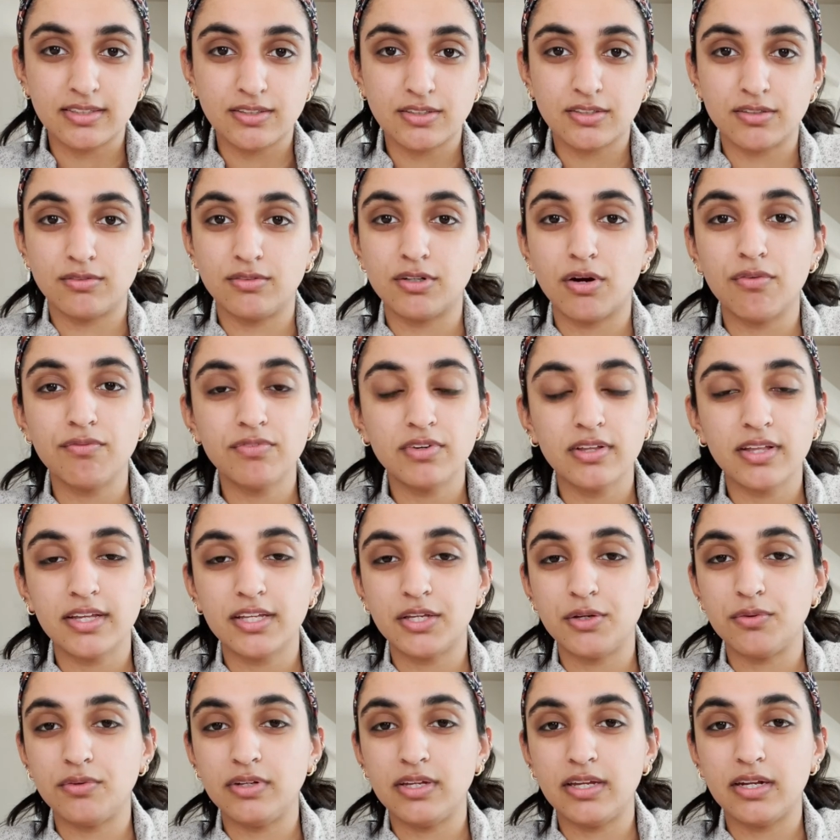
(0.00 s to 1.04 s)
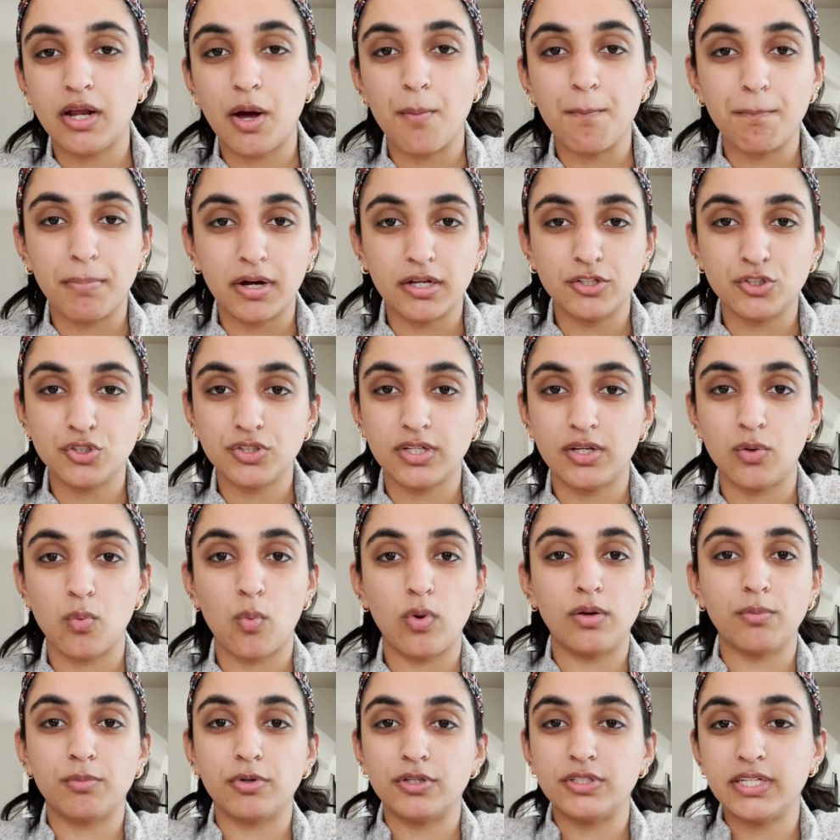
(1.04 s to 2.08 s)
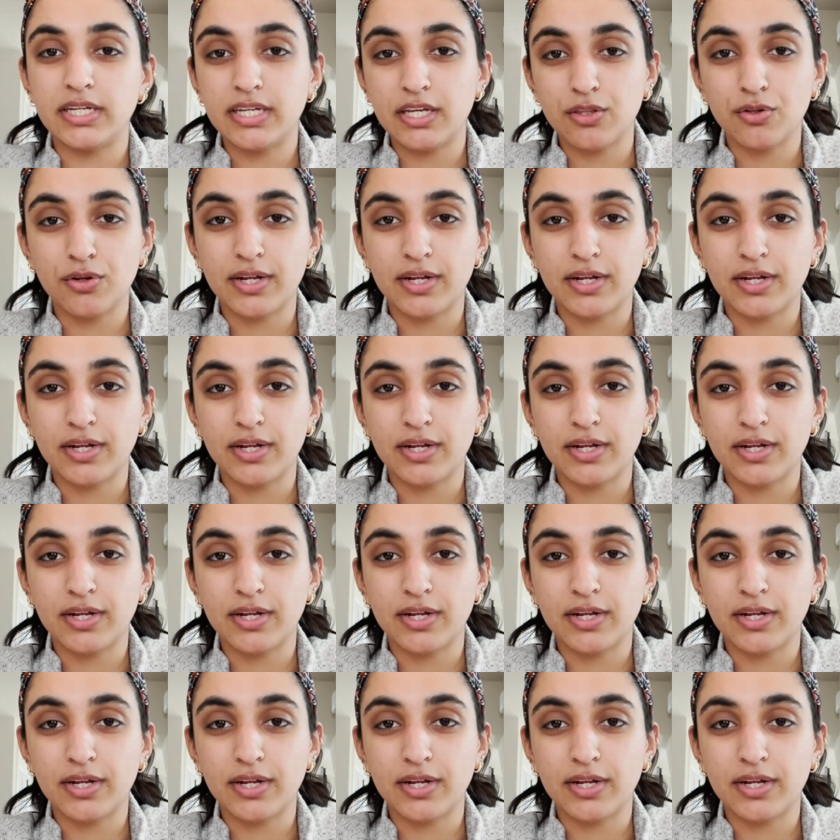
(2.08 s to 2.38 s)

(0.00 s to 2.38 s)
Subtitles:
So don't feel like you need a bunch in one particular